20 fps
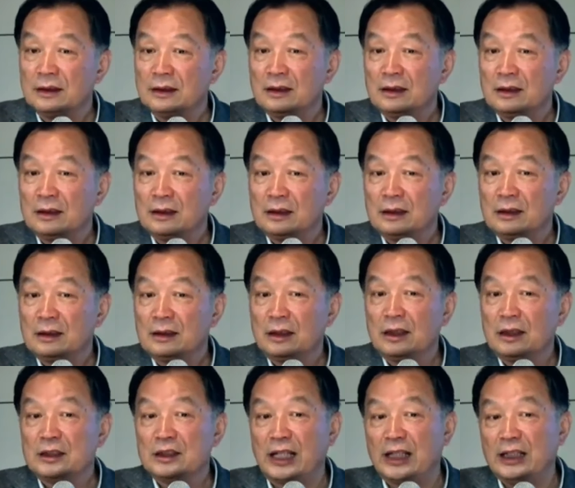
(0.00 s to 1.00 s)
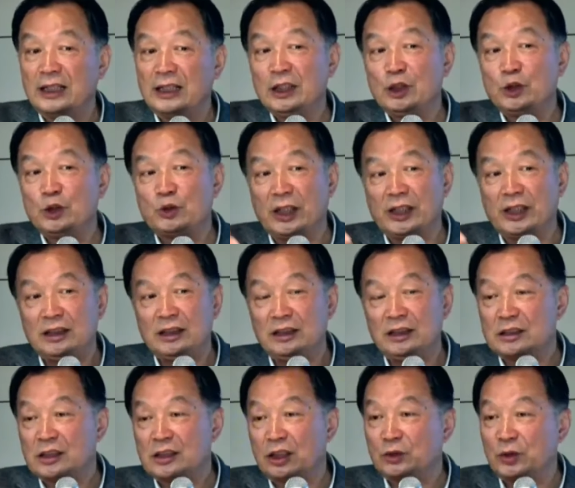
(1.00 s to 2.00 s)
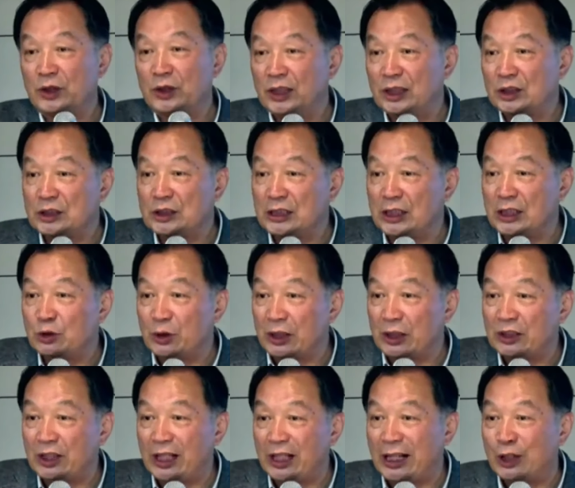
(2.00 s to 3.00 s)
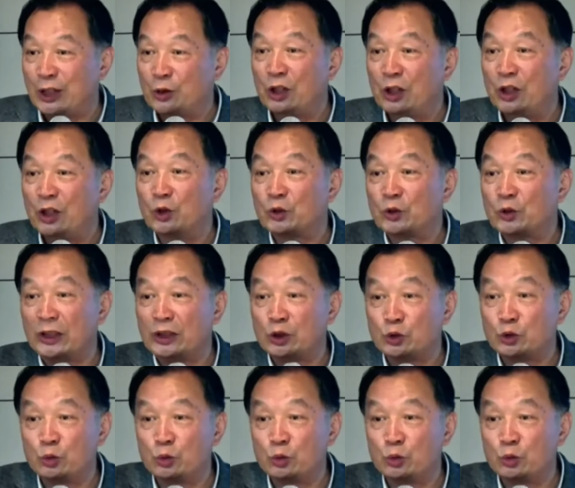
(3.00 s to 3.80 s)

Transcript: their high level of development and productivity in the past.